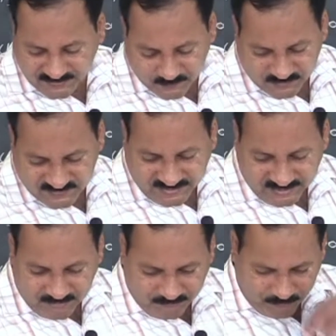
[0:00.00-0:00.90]
was their
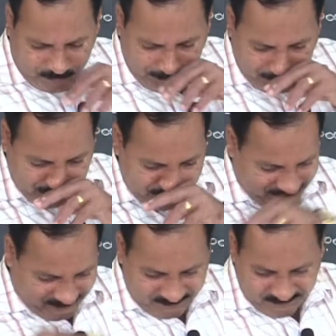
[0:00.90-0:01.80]
ratio.
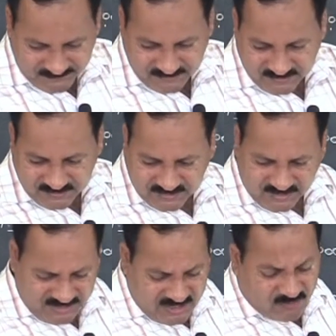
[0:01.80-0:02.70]
They
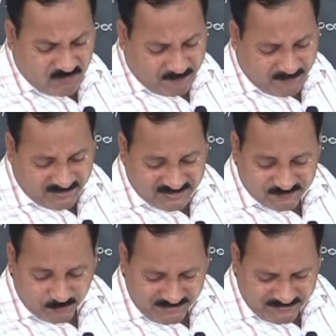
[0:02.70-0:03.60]
are equal
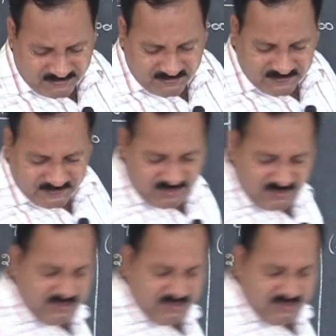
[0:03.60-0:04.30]
partners, right? So,